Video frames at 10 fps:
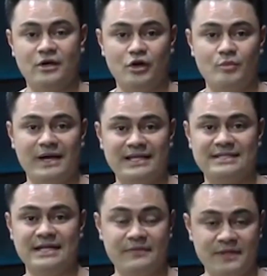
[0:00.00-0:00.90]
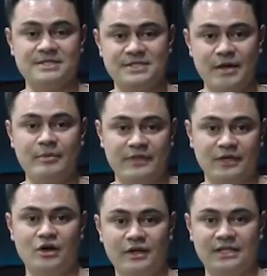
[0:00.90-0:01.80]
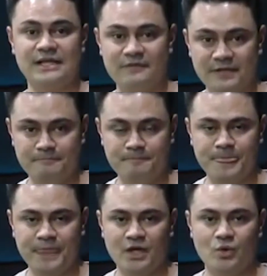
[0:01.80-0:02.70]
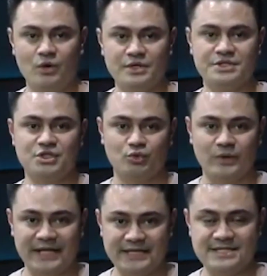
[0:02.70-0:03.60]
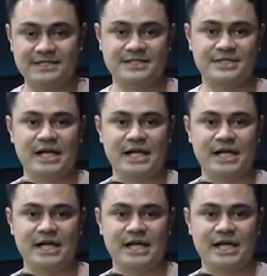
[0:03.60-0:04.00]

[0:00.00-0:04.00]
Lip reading: that God Almighty and the assignment that God had given him was to raise